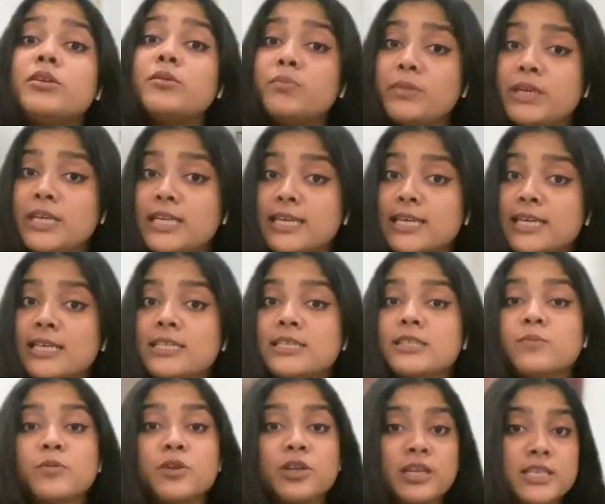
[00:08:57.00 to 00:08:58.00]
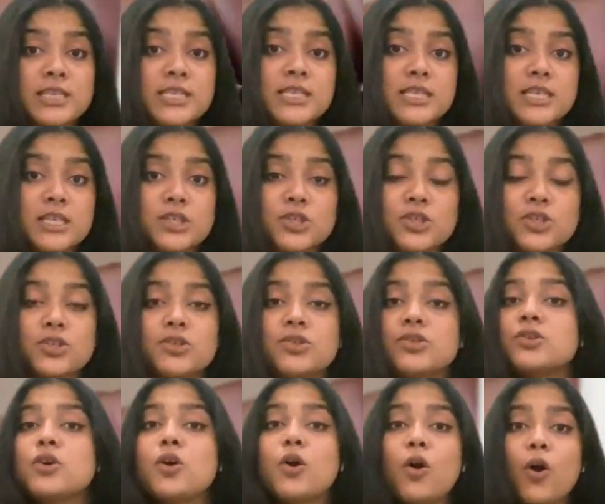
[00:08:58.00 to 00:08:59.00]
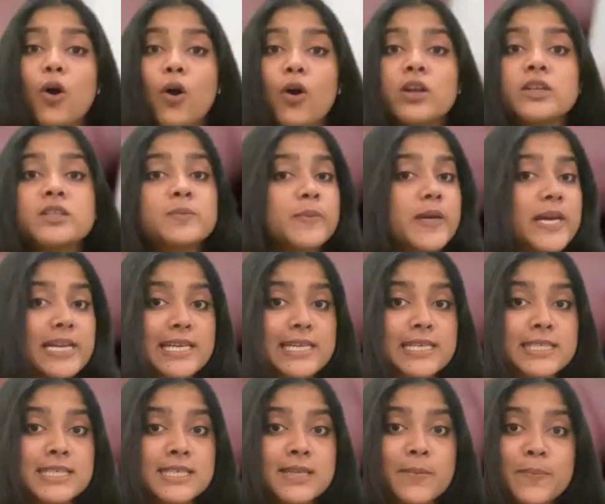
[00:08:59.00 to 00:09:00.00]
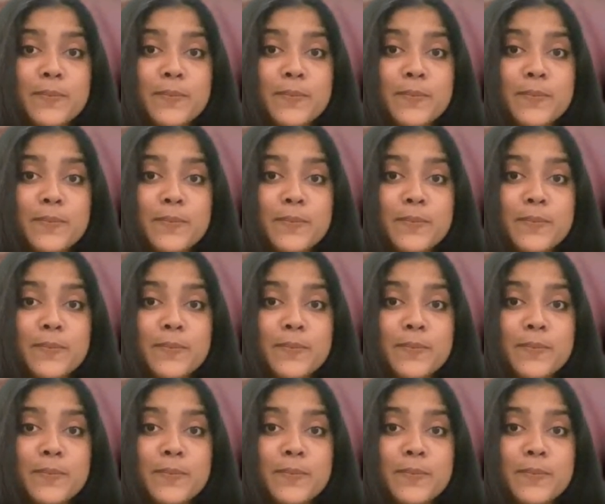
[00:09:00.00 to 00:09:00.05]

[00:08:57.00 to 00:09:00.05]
meanings, pronunciation or spellings.